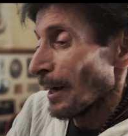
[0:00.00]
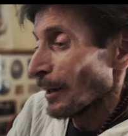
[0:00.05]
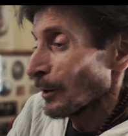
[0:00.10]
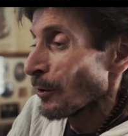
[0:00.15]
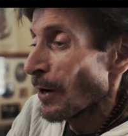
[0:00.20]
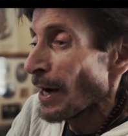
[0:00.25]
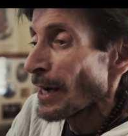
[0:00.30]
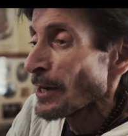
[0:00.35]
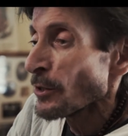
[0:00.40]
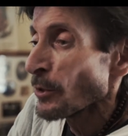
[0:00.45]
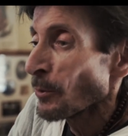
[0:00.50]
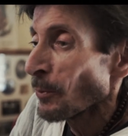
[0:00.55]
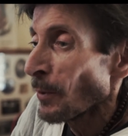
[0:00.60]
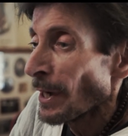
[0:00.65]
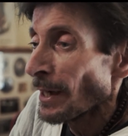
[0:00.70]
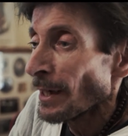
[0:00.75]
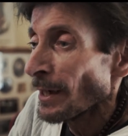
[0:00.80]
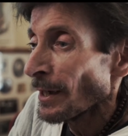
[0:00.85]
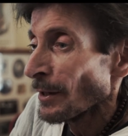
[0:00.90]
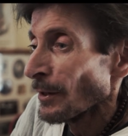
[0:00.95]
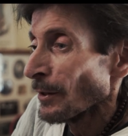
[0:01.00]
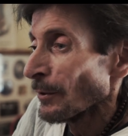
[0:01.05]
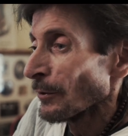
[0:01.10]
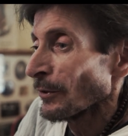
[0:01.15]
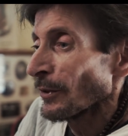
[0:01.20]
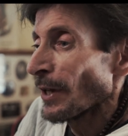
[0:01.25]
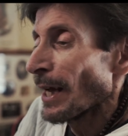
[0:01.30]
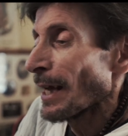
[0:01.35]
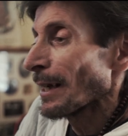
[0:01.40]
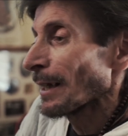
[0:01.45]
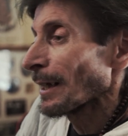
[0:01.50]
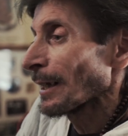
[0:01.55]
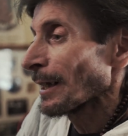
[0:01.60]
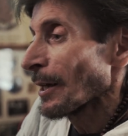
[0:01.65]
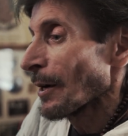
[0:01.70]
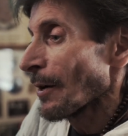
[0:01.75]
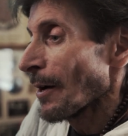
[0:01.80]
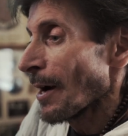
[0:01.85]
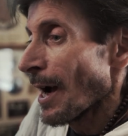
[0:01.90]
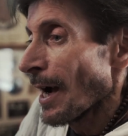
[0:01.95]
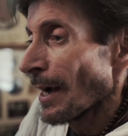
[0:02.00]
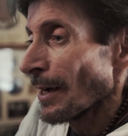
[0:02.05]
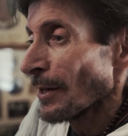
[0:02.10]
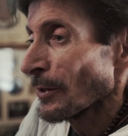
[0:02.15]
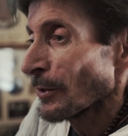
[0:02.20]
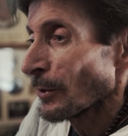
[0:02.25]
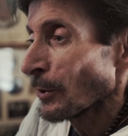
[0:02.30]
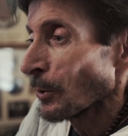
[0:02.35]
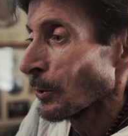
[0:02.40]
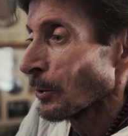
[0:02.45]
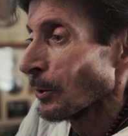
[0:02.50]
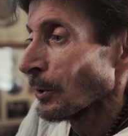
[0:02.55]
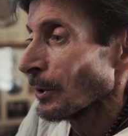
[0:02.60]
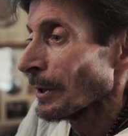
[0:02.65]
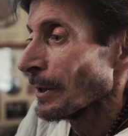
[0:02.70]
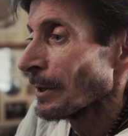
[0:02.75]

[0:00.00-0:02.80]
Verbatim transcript: I graduated at Santa Clara High School